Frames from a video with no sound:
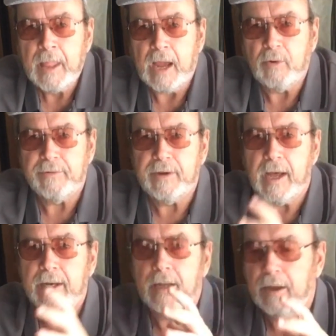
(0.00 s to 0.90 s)
I would have
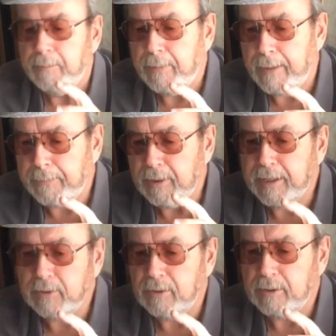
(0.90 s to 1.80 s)
gotten a
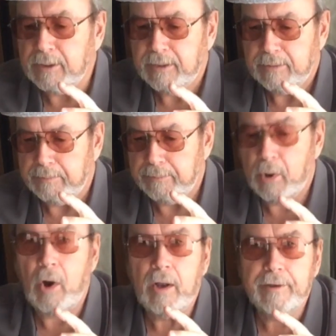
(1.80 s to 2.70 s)
pumpernickel
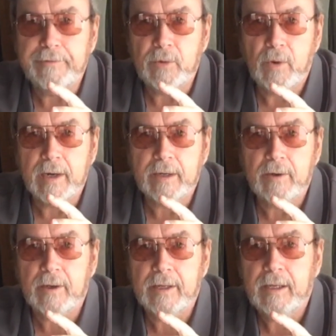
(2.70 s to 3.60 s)
ball, if you want to
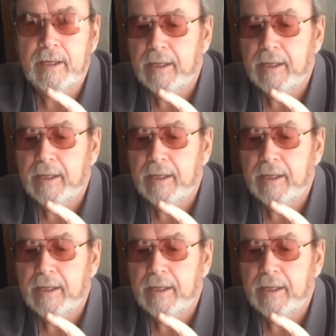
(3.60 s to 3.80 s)
call it.